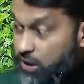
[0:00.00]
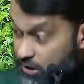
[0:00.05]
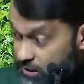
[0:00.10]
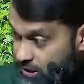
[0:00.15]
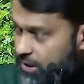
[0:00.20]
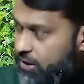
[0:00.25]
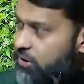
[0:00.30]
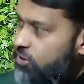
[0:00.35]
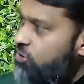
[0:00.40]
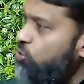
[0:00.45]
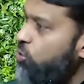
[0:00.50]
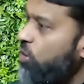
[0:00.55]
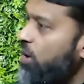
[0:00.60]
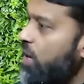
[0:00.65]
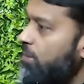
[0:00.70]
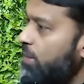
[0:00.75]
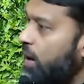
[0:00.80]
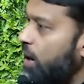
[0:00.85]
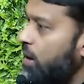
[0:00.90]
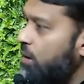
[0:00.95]
That is
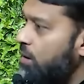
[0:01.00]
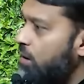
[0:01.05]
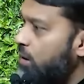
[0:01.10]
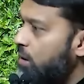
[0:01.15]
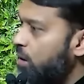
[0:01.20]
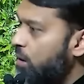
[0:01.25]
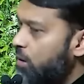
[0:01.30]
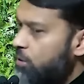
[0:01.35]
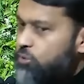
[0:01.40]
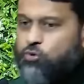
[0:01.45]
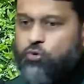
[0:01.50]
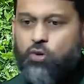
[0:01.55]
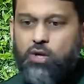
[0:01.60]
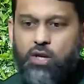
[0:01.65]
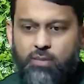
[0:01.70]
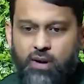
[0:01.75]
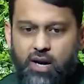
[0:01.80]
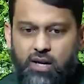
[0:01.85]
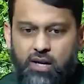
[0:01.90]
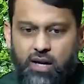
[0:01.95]
Sulaiman.
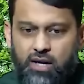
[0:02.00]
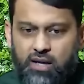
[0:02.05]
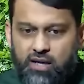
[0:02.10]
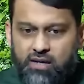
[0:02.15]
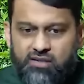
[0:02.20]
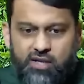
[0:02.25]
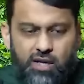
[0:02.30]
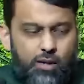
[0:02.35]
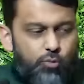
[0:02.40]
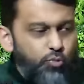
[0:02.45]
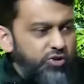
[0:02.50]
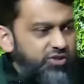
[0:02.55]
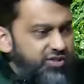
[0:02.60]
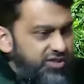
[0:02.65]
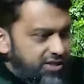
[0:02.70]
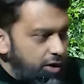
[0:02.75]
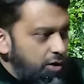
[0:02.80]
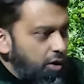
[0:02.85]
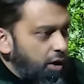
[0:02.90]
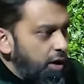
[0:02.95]
Sulaiman salam would
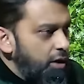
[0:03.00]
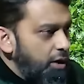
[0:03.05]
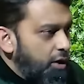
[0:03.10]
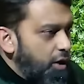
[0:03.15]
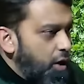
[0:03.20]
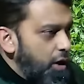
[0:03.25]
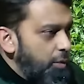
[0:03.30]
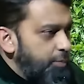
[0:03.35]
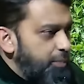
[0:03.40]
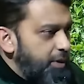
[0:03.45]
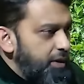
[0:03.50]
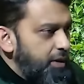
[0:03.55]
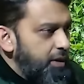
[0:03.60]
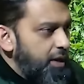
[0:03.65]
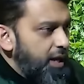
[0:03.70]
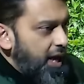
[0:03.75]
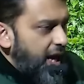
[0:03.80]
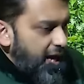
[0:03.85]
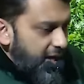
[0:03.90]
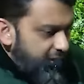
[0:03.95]
sit on a carpet
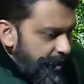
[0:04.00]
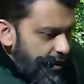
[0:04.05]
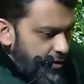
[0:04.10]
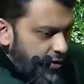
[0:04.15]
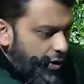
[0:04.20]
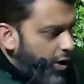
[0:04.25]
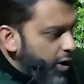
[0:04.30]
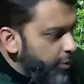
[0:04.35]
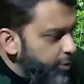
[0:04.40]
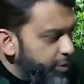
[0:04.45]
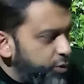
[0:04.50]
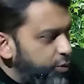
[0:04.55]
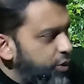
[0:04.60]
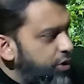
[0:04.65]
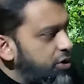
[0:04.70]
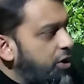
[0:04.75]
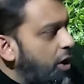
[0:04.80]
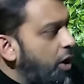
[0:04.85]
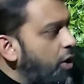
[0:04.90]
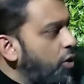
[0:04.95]
and that carpet
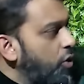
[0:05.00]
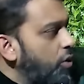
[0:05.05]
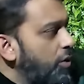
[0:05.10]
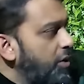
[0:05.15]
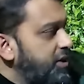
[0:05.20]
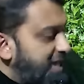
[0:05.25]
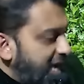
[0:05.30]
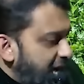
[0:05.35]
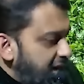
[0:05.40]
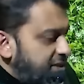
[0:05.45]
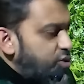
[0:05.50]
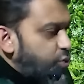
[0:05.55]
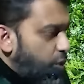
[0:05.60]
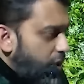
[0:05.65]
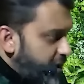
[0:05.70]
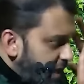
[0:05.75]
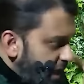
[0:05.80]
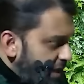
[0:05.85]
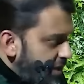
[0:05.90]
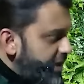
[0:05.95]
would go. That's
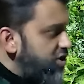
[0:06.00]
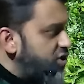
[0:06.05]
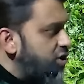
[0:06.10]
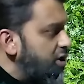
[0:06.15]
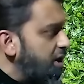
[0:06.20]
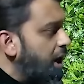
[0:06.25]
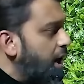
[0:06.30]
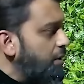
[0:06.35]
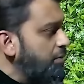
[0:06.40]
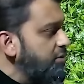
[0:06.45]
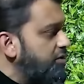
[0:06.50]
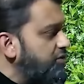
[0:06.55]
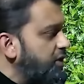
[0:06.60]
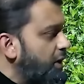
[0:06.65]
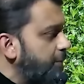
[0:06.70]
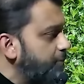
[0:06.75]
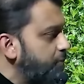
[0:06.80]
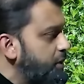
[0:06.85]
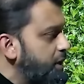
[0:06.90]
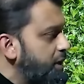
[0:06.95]
where that legend comes
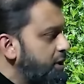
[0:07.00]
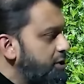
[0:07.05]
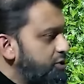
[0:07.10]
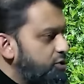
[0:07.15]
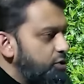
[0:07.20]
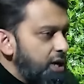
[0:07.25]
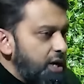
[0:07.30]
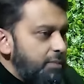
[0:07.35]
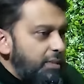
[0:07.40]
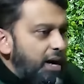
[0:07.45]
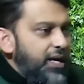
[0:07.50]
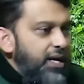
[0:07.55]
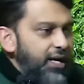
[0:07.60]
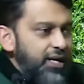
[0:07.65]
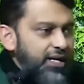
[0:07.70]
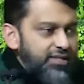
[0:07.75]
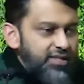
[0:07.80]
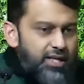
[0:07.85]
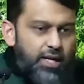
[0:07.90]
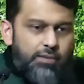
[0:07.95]
from. Sulaiman
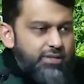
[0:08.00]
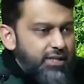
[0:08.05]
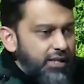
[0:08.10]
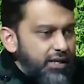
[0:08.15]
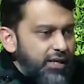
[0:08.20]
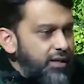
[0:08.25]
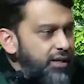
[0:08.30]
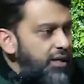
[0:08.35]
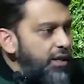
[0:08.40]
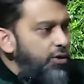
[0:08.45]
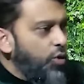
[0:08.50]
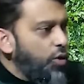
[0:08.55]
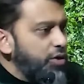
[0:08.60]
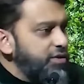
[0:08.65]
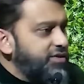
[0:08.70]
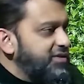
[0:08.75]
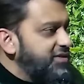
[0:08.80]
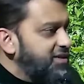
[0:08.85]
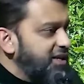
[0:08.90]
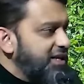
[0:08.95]
salam didn't need
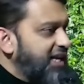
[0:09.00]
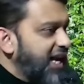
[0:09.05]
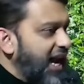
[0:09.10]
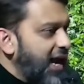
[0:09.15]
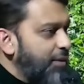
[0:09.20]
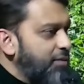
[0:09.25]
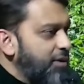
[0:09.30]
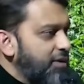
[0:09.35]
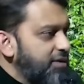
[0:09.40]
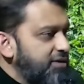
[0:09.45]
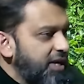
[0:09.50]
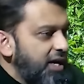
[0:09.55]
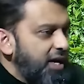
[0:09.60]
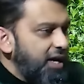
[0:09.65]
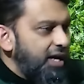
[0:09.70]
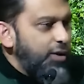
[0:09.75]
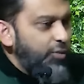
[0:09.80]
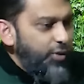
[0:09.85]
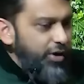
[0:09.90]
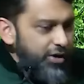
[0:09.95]
horses and camels.
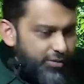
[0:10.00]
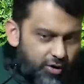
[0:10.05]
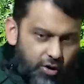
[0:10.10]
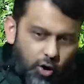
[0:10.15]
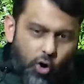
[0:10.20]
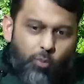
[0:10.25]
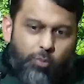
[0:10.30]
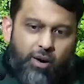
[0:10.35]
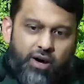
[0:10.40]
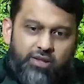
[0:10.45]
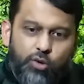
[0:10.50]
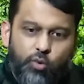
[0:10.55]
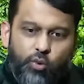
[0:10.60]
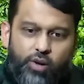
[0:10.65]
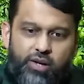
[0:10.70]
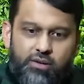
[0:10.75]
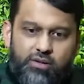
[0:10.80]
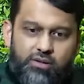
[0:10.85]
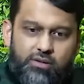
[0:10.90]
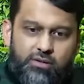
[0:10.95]
He would go by the
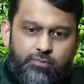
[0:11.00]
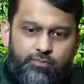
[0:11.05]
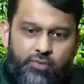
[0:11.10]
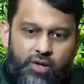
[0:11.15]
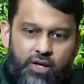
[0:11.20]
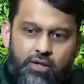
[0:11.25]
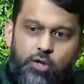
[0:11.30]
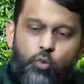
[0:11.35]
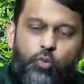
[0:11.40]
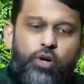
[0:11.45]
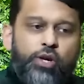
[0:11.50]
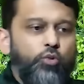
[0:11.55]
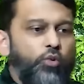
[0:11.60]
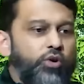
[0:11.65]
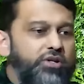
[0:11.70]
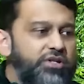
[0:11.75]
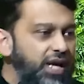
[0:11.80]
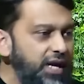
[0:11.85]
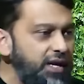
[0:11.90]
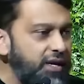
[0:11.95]
wind and the wind
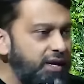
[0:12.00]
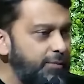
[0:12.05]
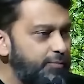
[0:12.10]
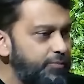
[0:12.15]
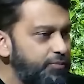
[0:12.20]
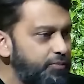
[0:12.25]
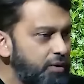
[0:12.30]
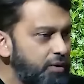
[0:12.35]
would take him.